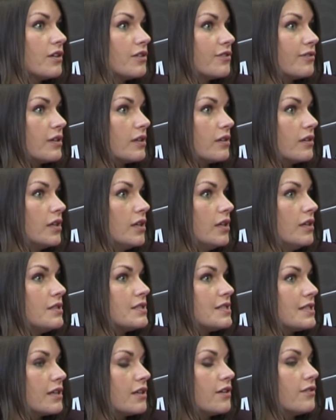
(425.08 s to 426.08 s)
over
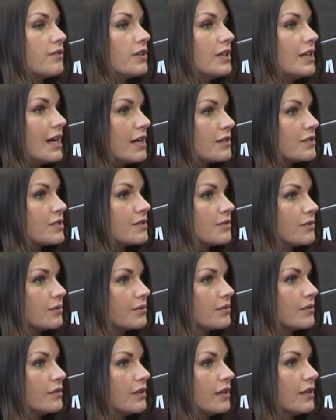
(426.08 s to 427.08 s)
a
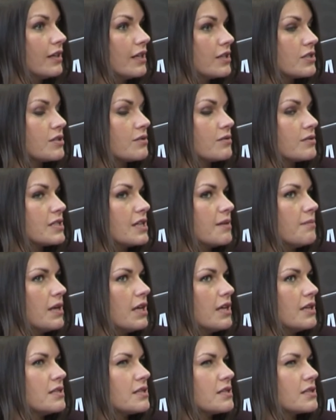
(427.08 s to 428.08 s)
national team
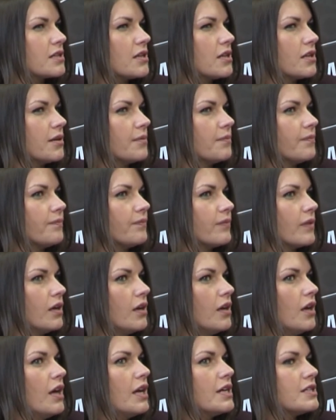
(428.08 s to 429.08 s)
is
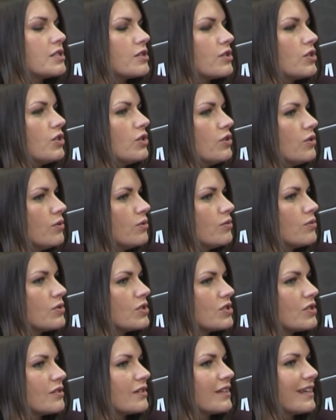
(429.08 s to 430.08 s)
a
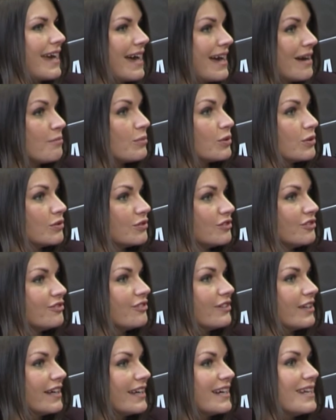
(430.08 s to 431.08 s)
huge gamble
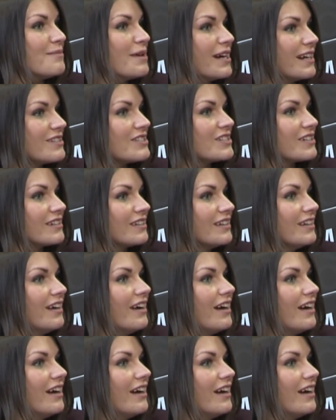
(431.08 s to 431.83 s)
for any manager,